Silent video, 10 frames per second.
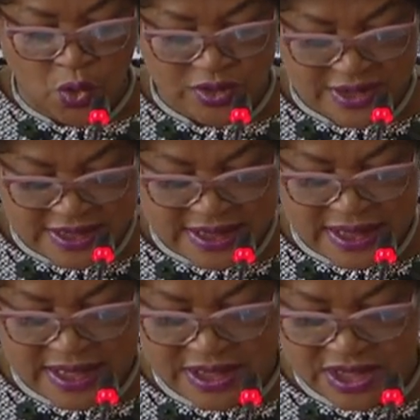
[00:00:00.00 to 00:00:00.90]

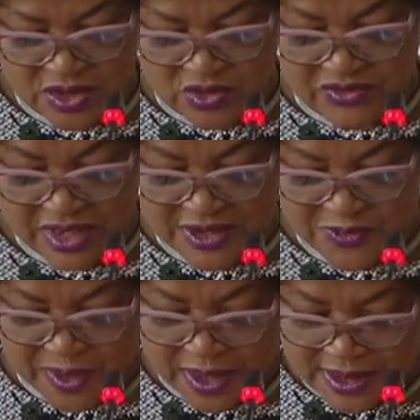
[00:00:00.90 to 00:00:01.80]
Considerations of
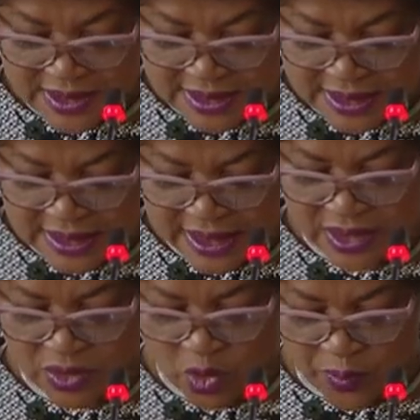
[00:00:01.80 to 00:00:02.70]
transparency
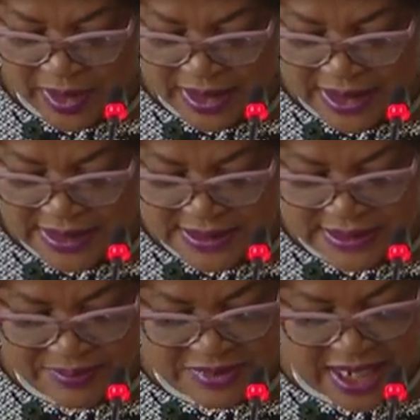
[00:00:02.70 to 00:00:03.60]
and openness
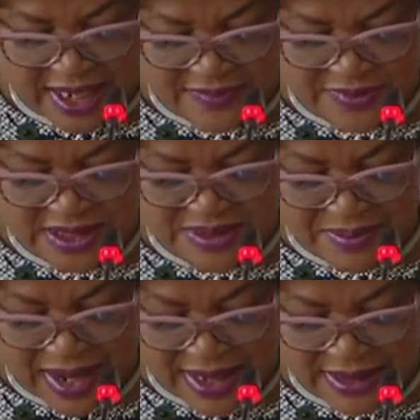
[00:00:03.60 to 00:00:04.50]
sometimes
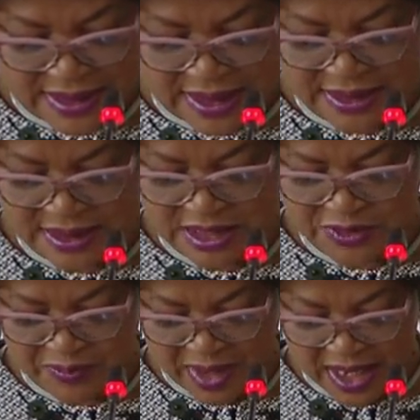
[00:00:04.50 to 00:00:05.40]
demand a
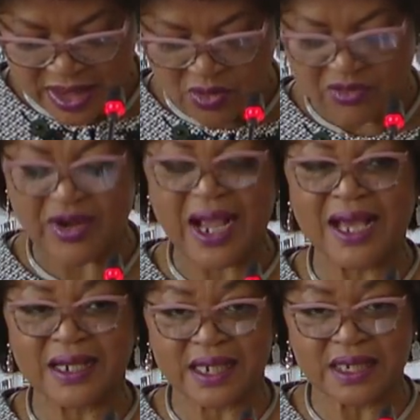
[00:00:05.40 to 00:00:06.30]
display of
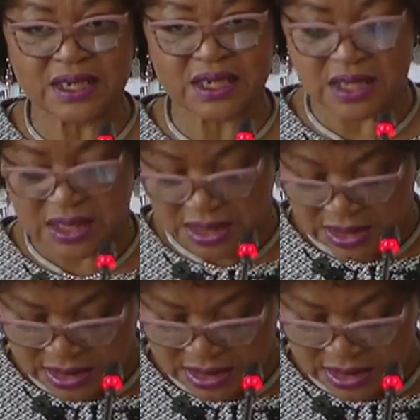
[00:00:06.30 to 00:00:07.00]
courage